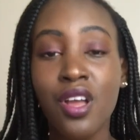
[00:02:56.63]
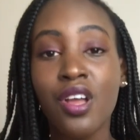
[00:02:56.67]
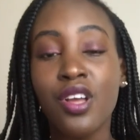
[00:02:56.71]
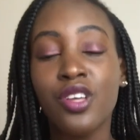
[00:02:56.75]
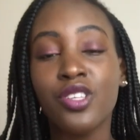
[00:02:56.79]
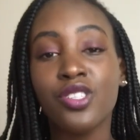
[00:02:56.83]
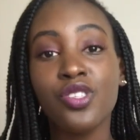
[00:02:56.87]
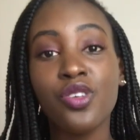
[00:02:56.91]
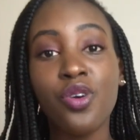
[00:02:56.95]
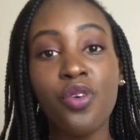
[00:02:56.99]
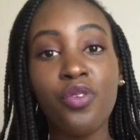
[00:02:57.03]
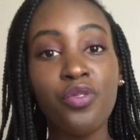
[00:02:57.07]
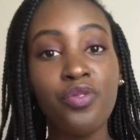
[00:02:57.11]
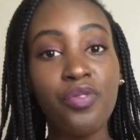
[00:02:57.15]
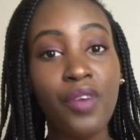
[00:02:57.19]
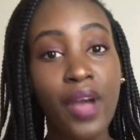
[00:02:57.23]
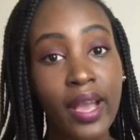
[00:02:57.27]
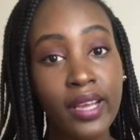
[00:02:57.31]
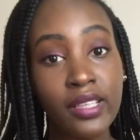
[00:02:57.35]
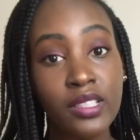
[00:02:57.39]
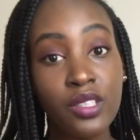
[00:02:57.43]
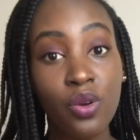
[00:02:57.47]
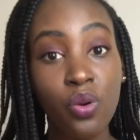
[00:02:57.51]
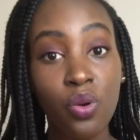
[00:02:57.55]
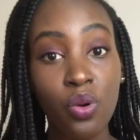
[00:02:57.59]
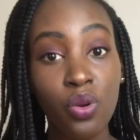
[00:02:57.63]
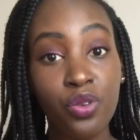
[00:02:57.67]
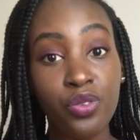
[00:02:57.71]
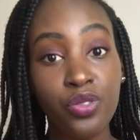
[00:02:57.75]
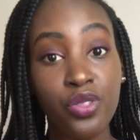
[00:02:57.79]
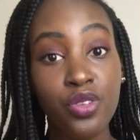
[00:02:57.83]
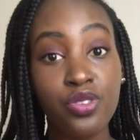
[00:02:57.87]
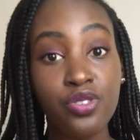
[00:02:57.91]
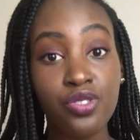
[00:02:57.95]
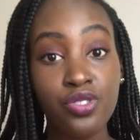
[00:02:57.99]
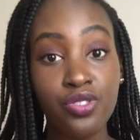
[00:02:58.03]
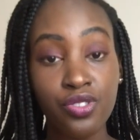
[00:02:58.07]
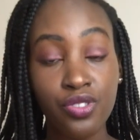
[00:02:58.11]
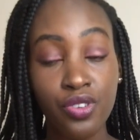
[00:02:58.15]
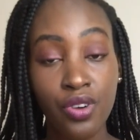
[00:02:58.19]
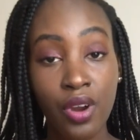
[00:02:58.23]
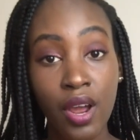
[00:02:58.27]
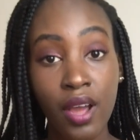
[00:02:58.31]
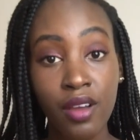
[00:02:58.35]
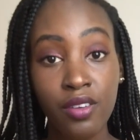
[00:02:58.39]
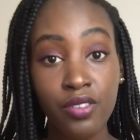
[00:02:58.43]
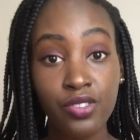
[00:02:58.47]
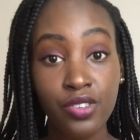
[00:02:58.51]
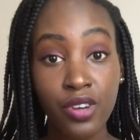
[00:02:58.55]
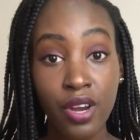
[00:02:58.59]
So factor all of those
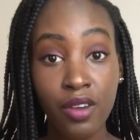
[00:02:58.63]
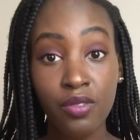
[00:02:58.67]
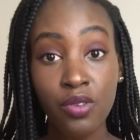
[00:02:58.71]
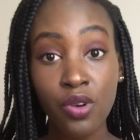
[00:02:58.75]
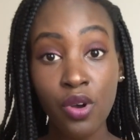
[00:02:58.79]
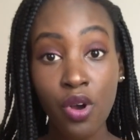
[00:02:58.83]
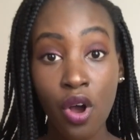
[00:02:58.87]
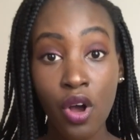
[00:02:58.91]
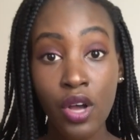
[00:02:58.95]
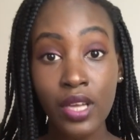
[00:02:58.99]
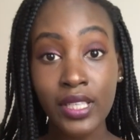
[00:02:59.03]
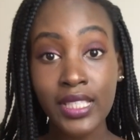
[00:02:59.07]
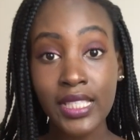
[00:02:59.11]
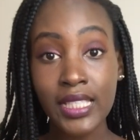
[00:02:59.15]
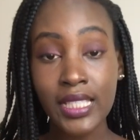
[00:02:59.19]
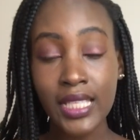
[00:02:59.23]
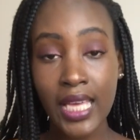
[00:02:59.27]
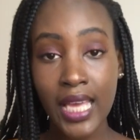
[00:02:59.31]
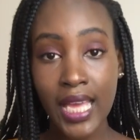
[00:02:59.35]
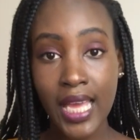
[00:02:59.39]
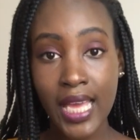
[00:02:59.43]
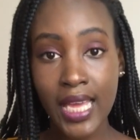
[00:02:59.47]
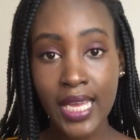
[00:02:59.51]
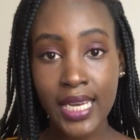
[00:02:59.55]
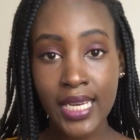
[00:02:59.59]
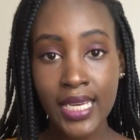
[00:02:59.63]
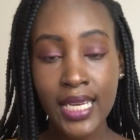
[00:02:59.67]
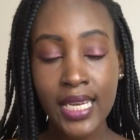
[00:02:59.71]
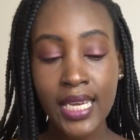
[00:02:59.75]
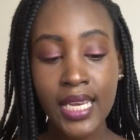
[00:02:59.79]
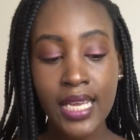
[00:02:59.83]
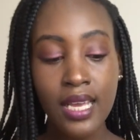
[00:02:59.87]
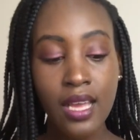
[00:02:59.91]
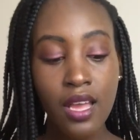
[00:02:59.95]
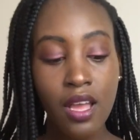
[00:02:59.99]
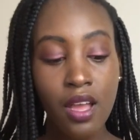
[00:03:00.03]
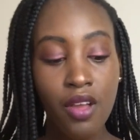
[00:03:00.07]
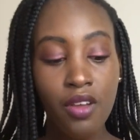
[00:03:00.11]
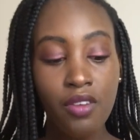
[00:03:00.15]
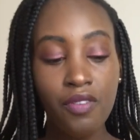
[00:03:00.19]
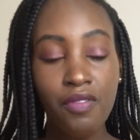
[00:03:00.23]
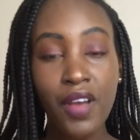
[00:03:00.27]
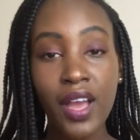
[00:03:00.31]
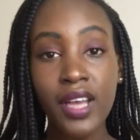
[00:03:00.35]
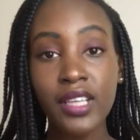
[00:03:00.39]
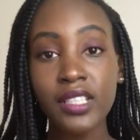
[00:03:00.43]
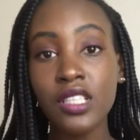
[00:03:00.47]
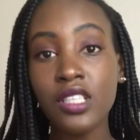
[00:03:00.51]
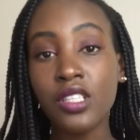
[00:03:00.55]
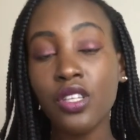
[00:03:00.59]
travel costs in.
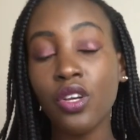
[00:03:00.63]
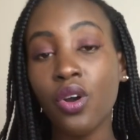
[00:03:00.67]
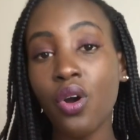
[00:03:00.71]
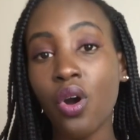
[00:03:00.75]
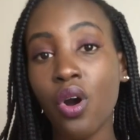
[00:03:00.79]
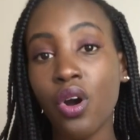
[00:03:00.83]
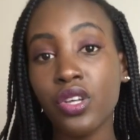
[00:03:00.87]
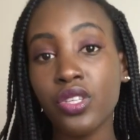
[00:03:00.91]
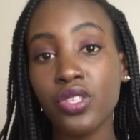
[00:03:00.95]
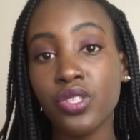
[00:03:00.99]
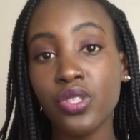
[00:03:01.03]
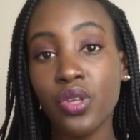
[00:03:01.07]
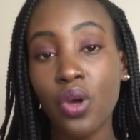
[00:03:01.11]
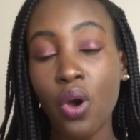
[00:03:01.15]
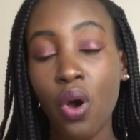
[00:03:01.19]
Factor the costs